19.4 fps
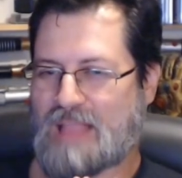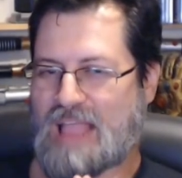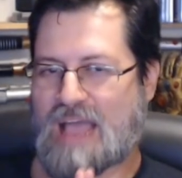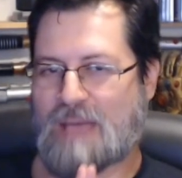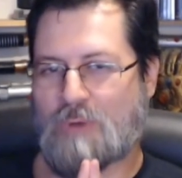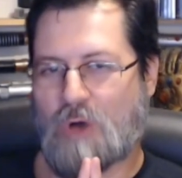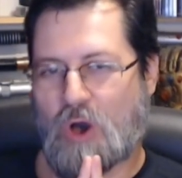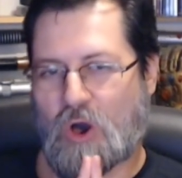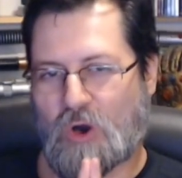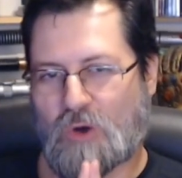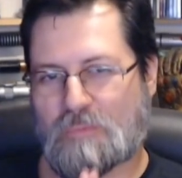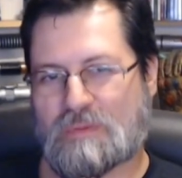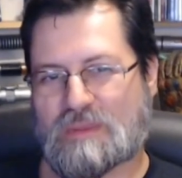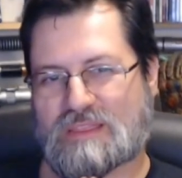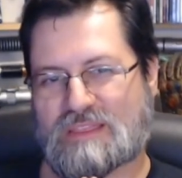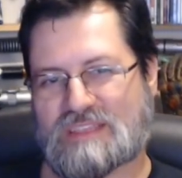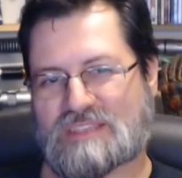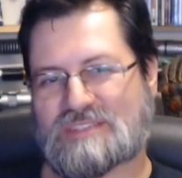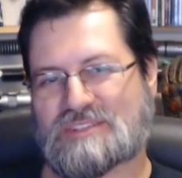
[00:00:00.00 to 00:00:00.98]
I'm
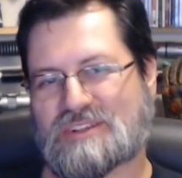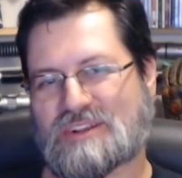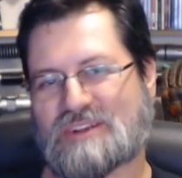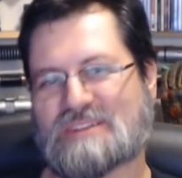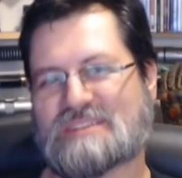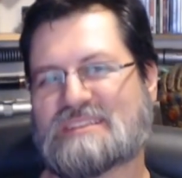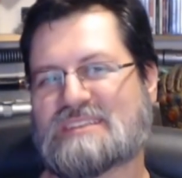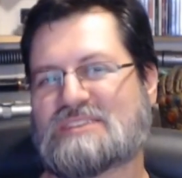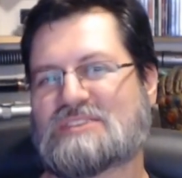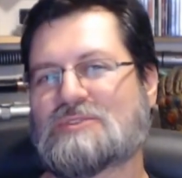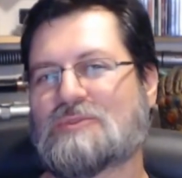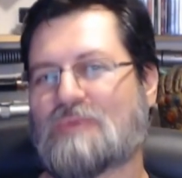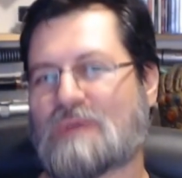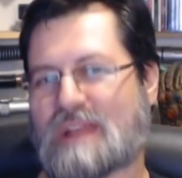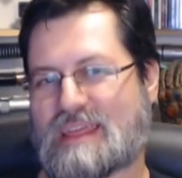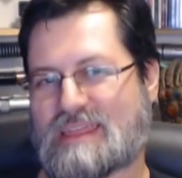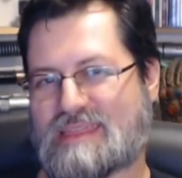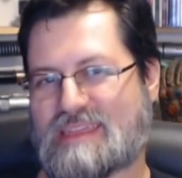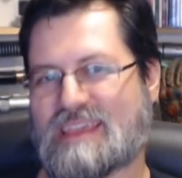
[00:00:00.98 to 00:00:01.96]
hoping this turns into
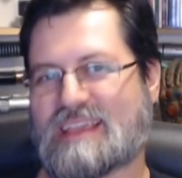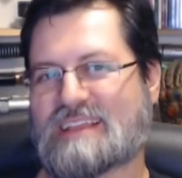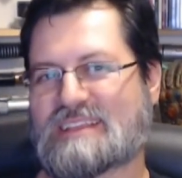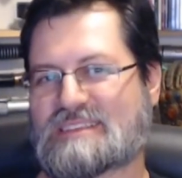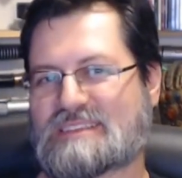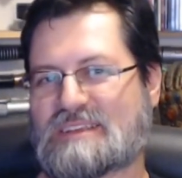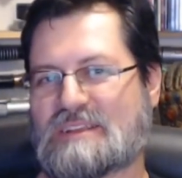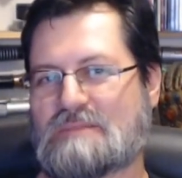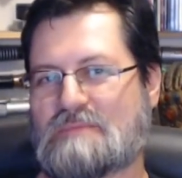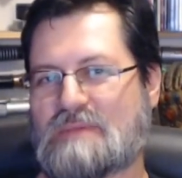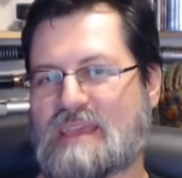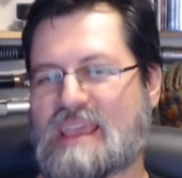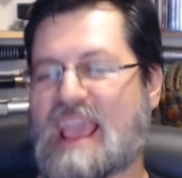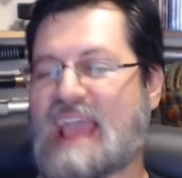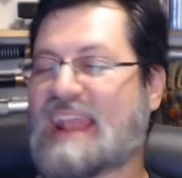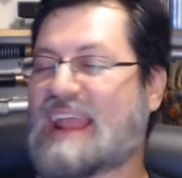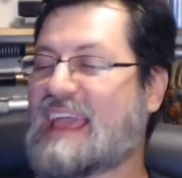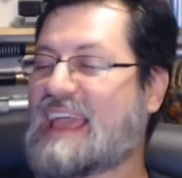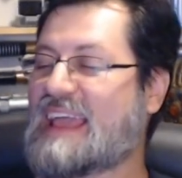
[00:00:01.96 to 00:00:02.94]
what I think it's gonna be,
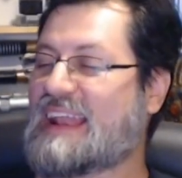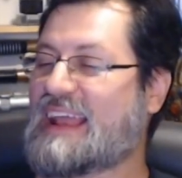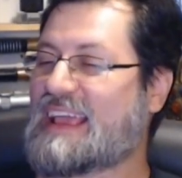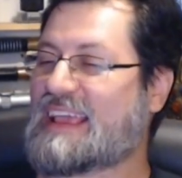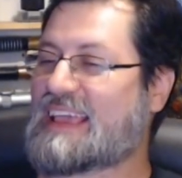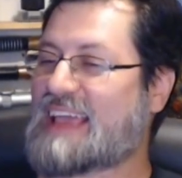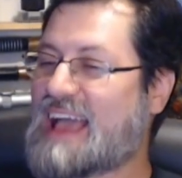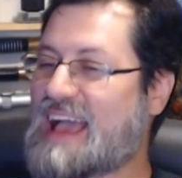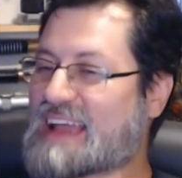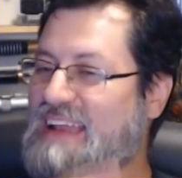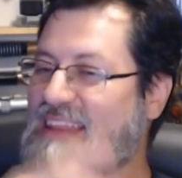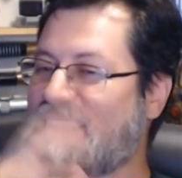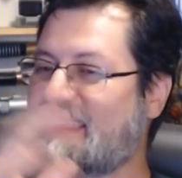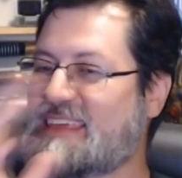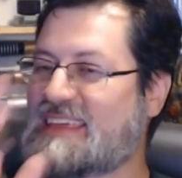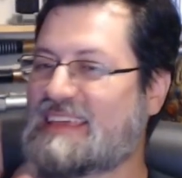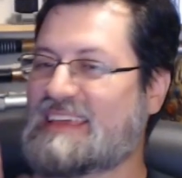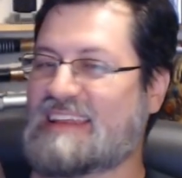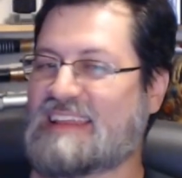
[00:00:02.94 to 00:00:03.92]
and I and I kind of
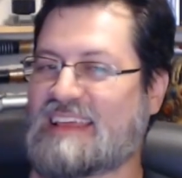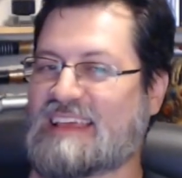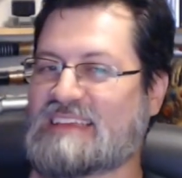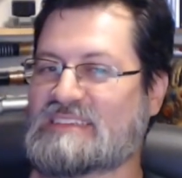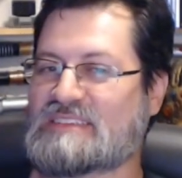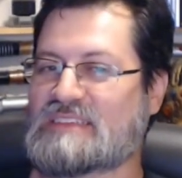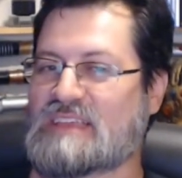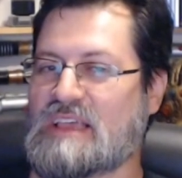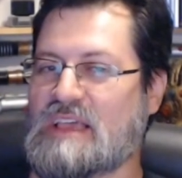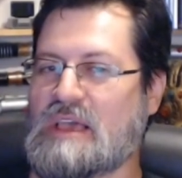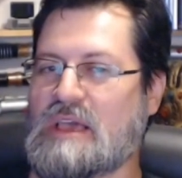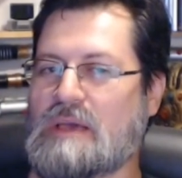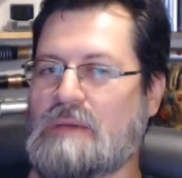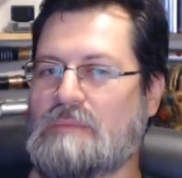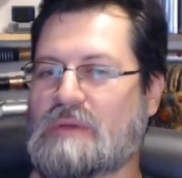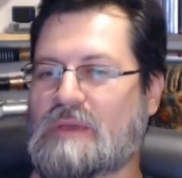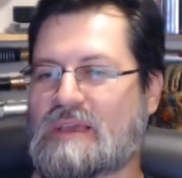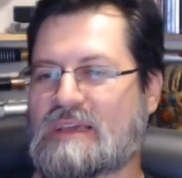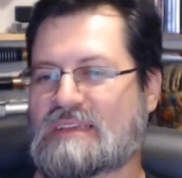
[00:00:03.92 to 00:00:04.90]
think it is
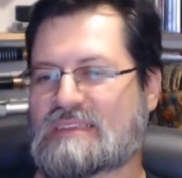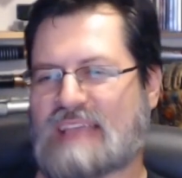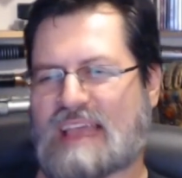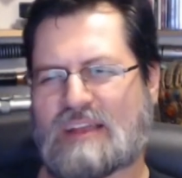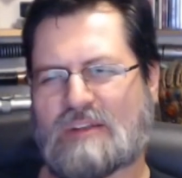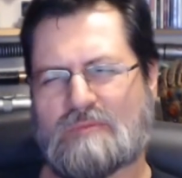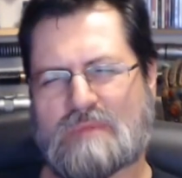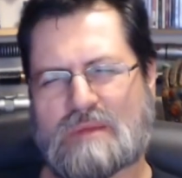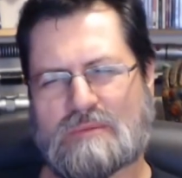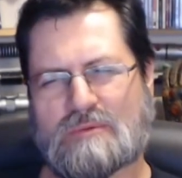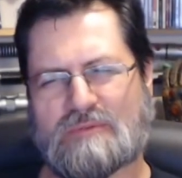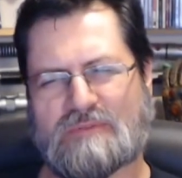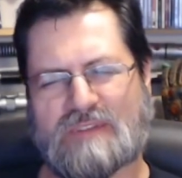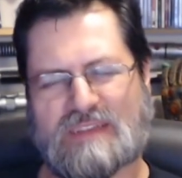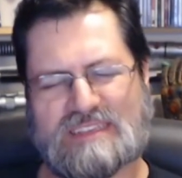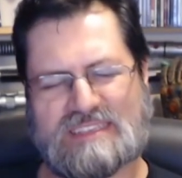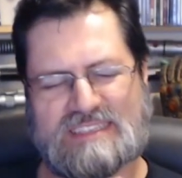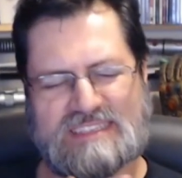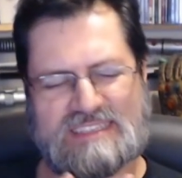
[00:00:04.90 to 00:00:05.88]
because I don't remember if
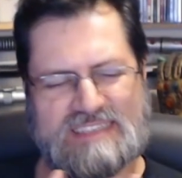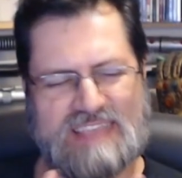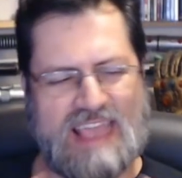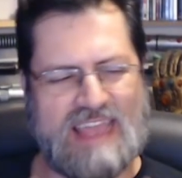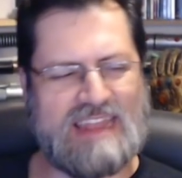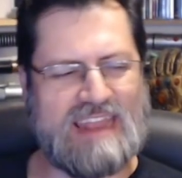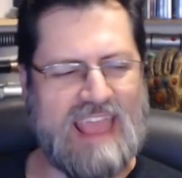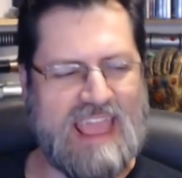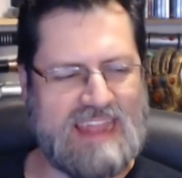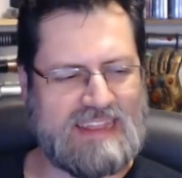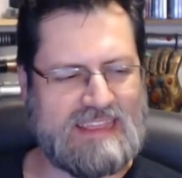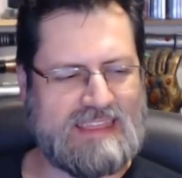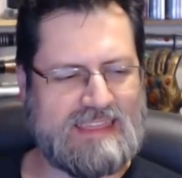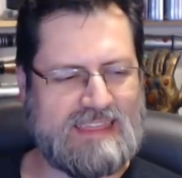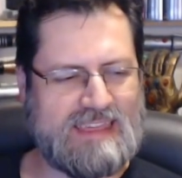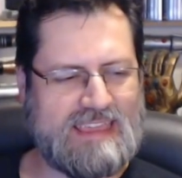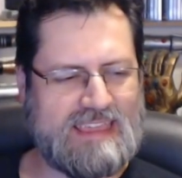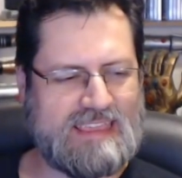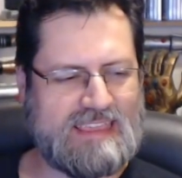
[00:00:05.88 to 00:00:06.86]
I said
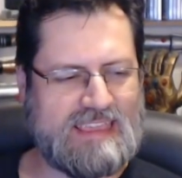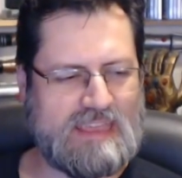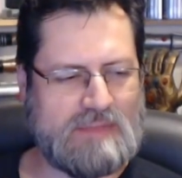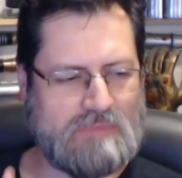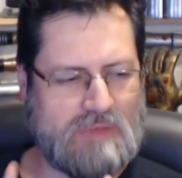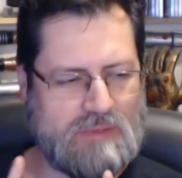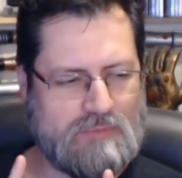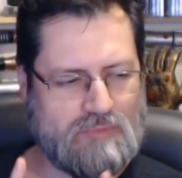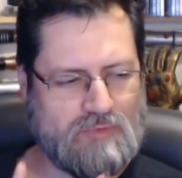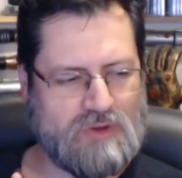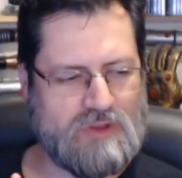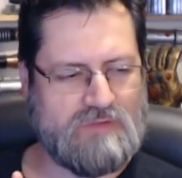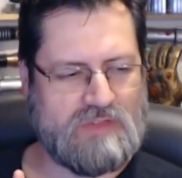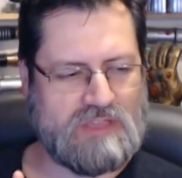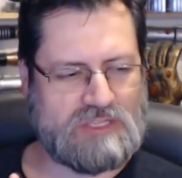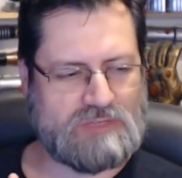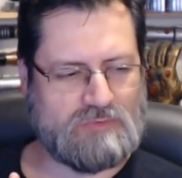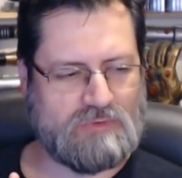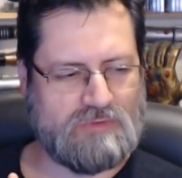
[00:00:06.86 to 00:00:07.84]
anything in my
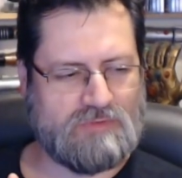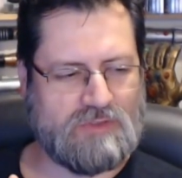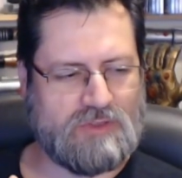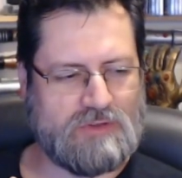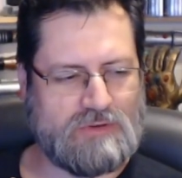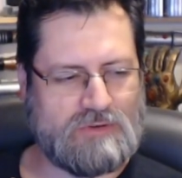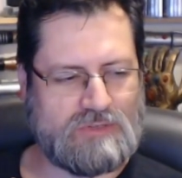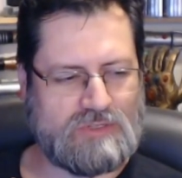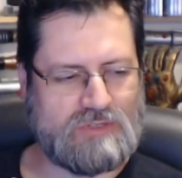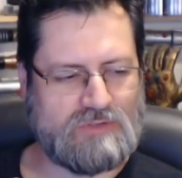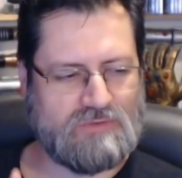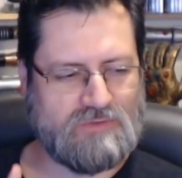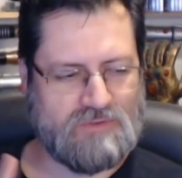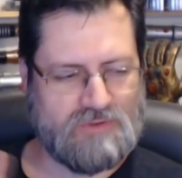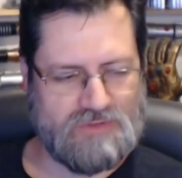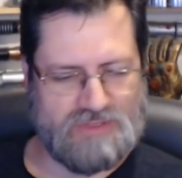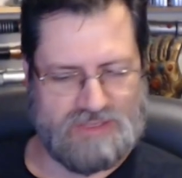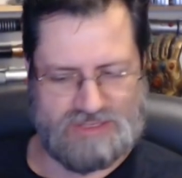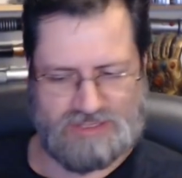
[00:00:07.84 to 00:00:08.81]
previous reviews
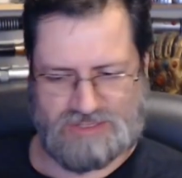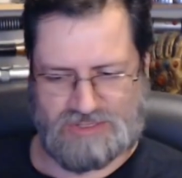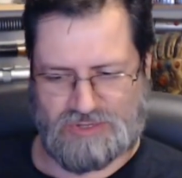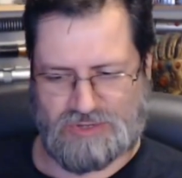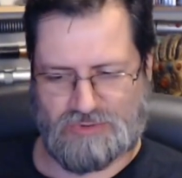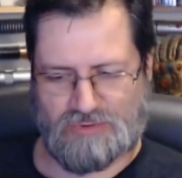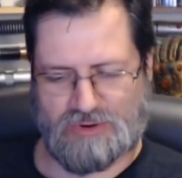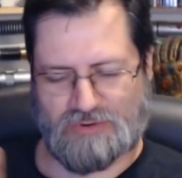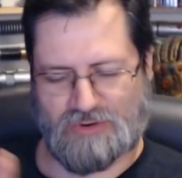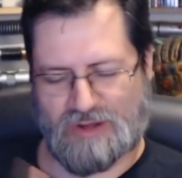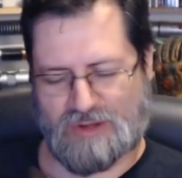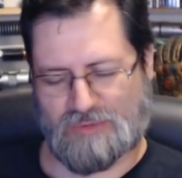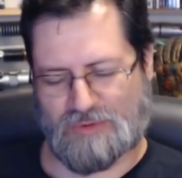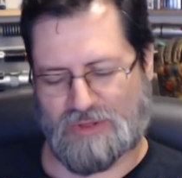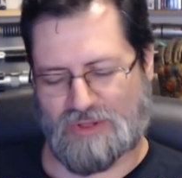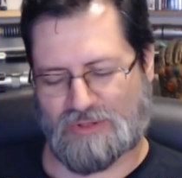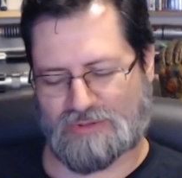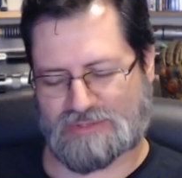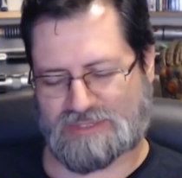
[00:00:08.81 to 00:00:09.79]
for this new
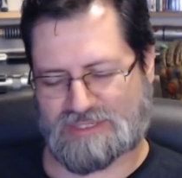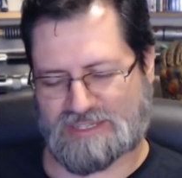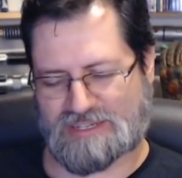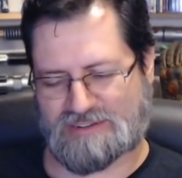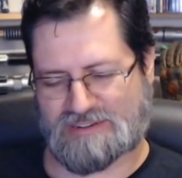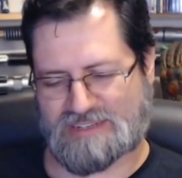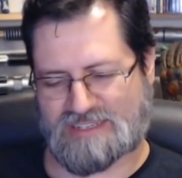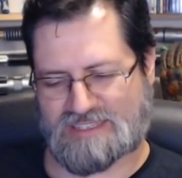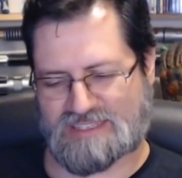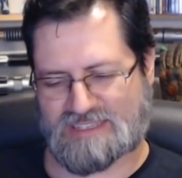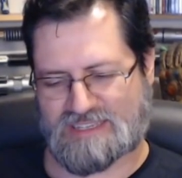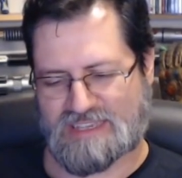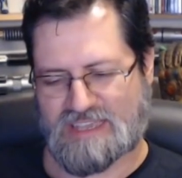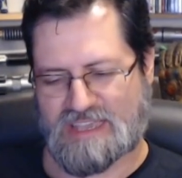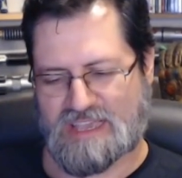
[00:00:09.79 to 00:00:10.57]
Incredible Hulk series,